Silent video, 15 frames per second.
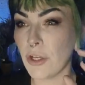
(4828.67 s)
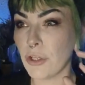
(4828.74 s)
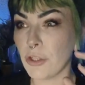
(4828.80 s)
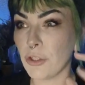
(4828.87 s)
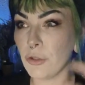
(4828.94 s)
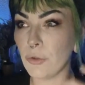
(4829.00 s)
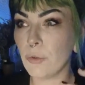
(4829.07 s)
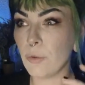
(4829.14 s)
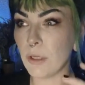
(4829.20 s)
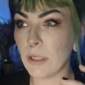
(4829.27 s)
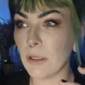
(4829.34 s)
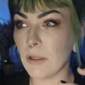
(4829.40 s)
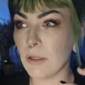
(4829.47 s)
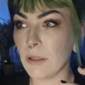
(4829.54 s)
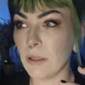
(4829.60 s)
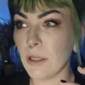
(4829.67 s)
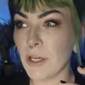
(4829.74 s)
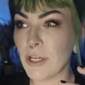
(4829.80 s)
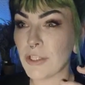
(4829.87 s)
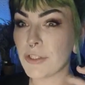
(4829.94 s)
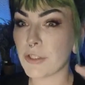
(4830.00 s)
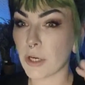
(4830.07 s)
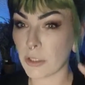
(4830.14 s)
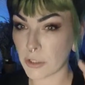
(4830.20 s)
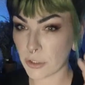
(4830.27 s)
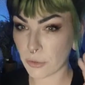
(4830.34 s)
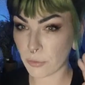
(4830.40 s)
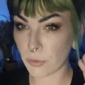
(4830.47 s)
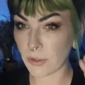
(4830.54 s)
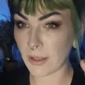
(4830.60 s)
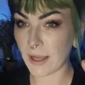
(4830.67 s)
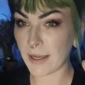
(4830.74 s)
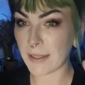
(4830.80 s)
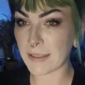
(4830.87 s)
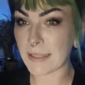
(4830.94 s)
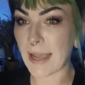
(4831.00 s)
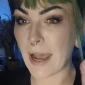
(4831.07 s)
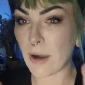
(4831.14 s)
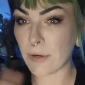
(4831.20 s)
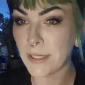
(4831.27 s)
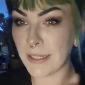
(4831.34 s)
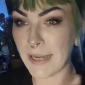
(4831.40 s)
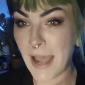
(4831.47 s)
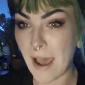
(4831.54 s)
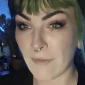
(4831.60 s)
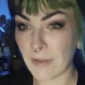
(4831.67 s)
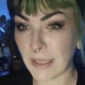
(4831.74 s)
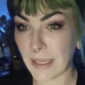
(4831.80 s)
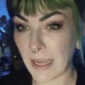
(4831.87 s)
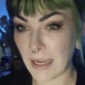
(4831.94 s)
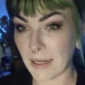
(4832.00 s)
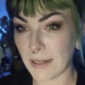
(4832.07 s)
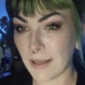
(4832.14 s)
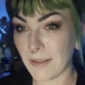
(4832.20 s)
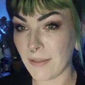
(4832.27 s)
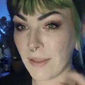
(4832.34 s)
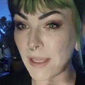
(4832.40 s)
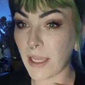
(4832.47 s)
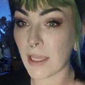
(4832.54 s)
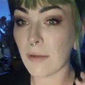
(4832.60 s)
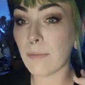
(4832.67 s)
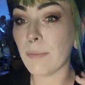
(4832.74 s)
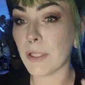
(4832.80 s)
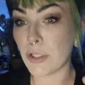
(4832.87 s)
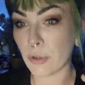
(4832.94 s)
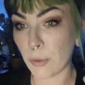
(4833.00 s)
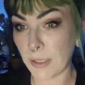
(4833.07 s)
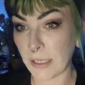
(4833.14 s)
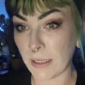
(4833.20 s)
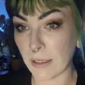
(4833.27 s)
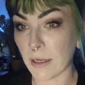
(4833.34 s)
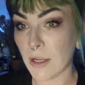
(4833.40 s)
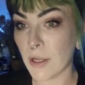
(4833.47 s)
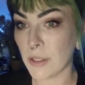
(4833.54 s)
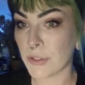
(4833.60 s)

you will start to realize how to navigate the in between.